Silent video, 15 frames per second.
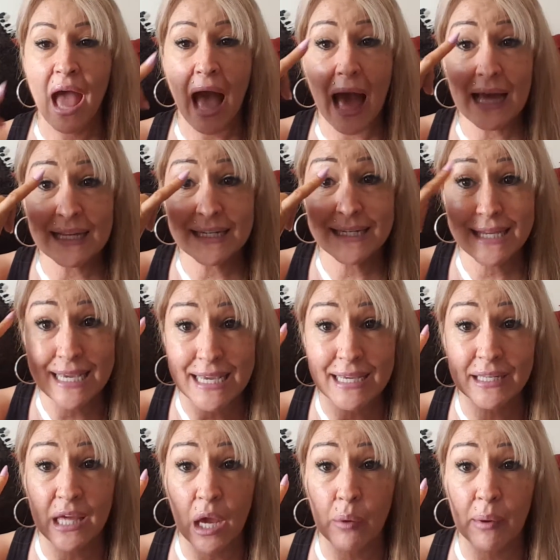I did
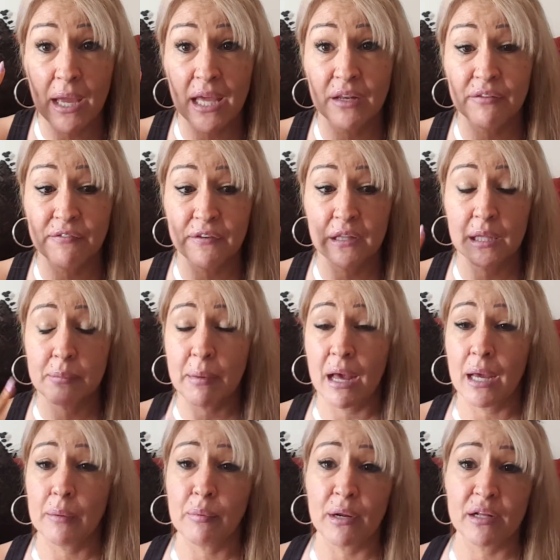go ahead and fill in
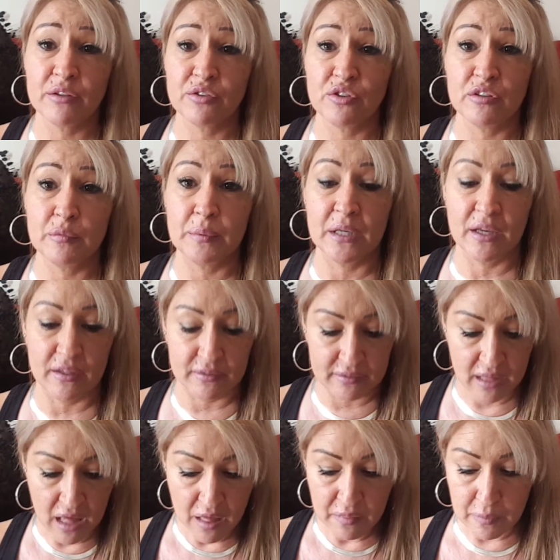my eyebrows just because
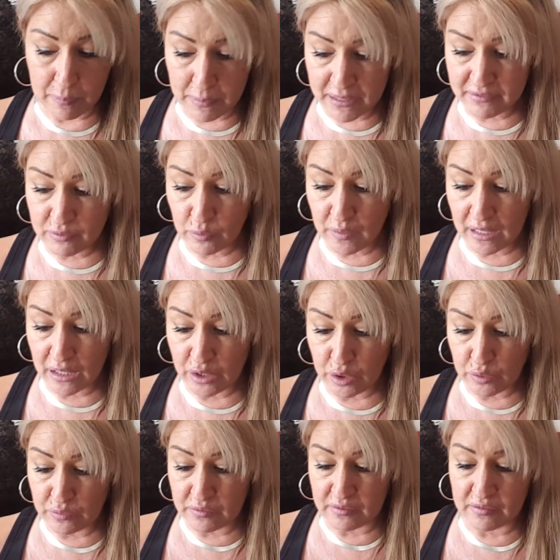the pencil that I
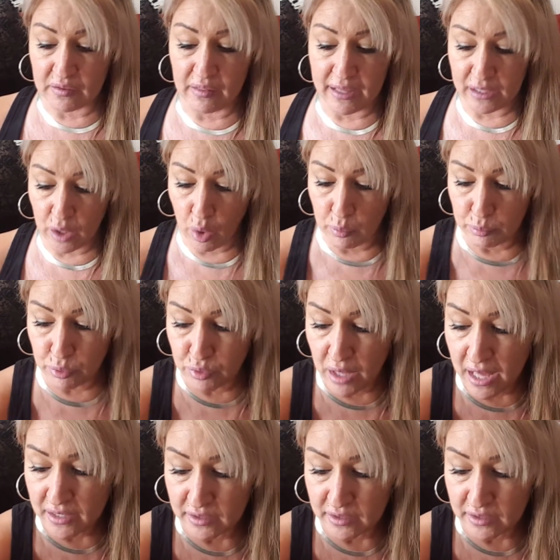use is the Lancome Brunette.